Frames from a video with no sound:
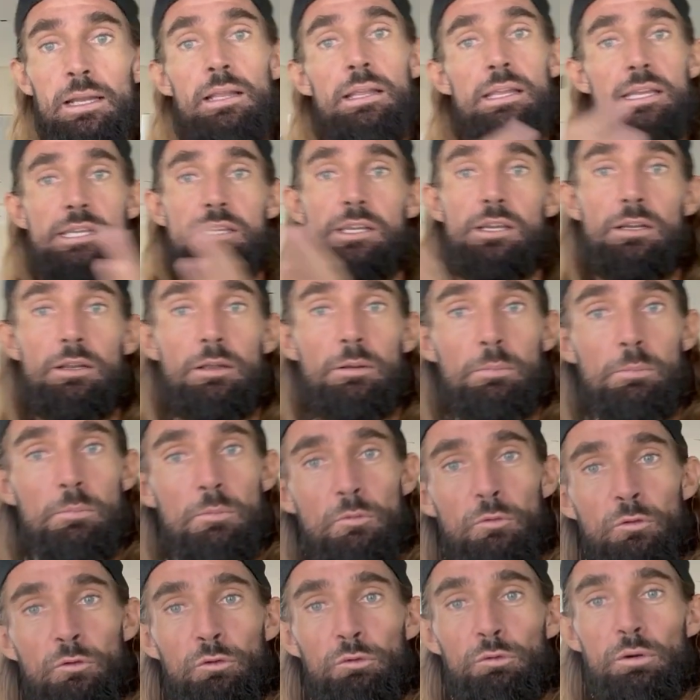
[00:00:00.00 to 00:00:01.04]
is gonna
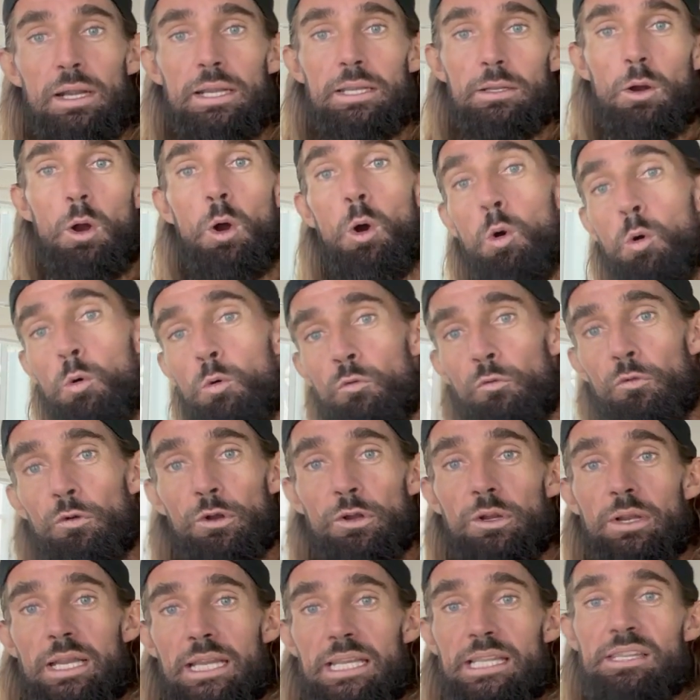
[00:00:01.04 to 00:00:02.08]
thread over
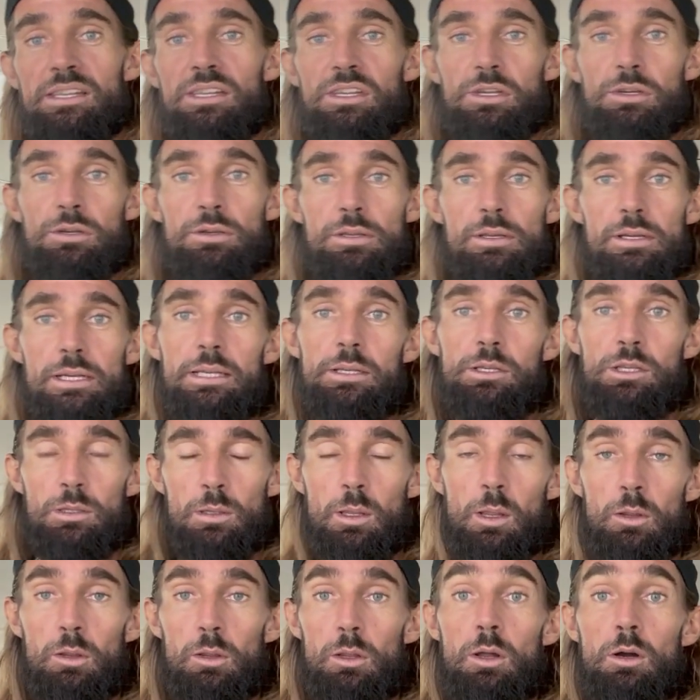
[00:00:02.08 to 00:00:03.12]
into the
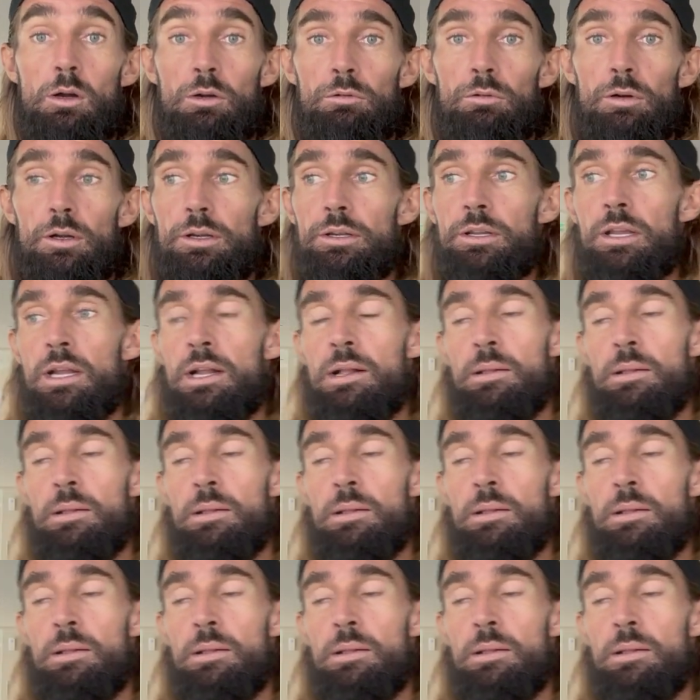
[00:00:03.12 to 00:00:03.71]
long run